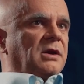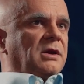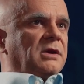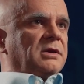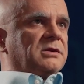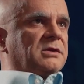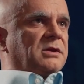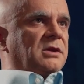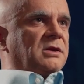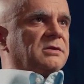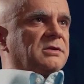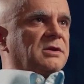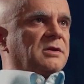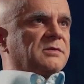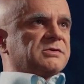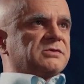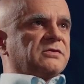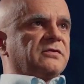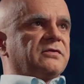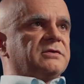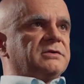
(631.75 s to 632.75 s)
in
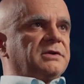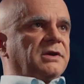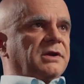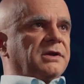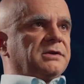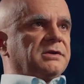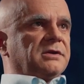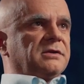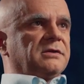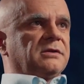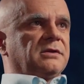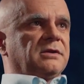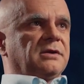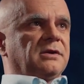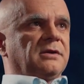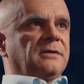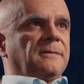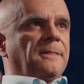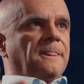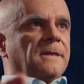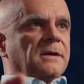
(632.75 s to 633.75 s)
terms of creating
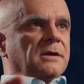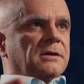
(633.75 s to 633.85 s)
the